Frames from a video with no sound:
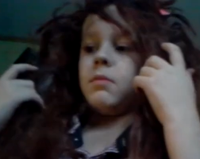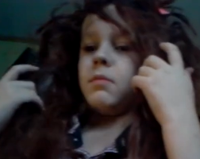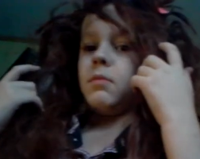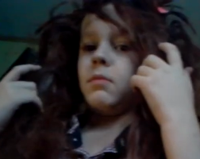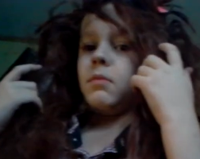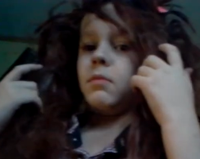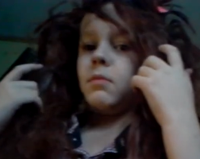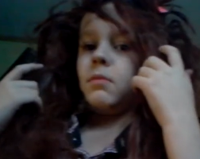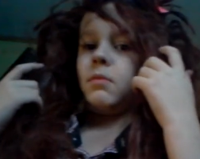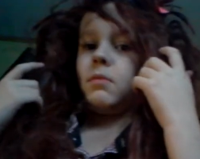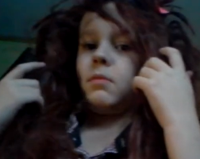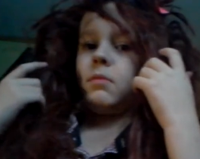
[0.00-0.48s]

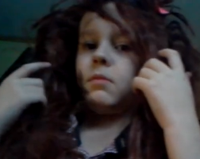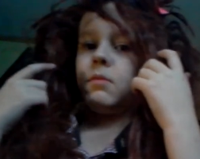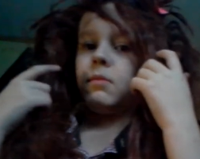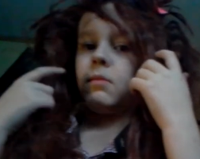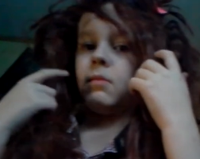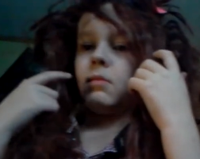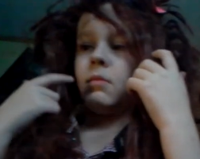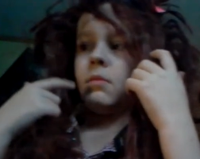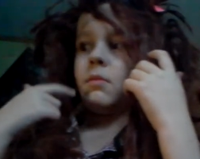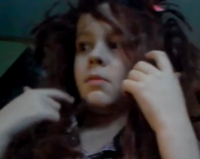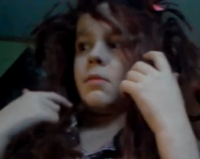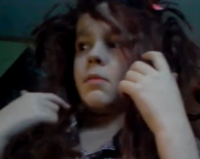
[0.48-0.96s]

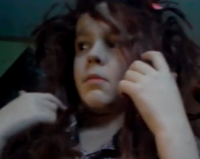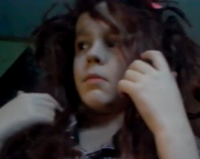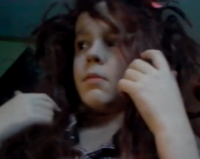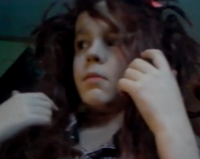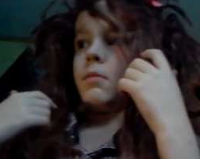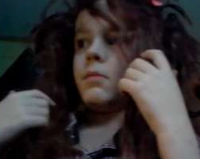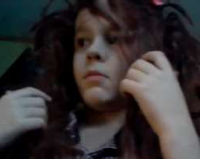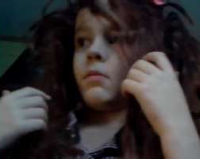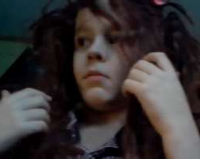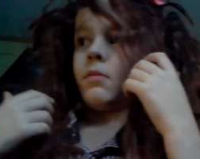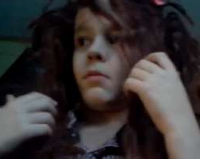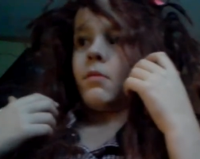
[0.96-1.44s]

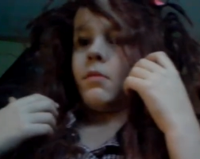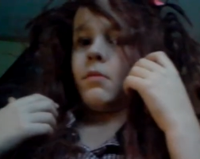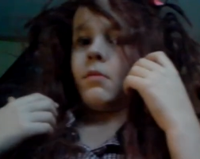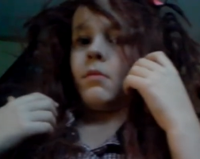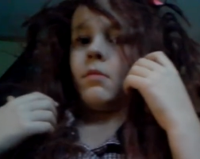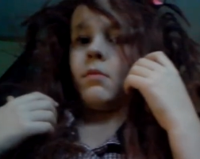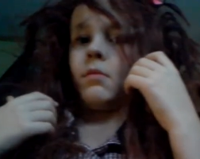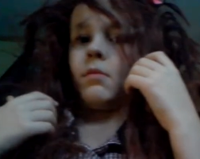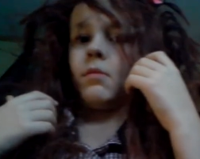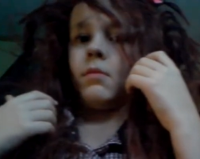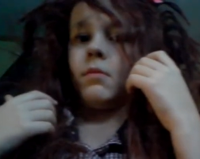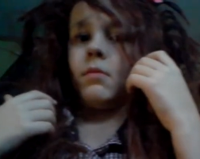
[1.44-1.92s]

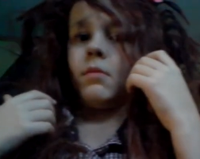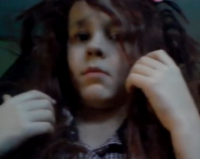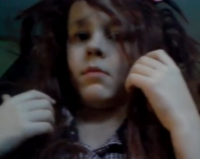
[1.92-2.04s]
No one is speaking in this clip.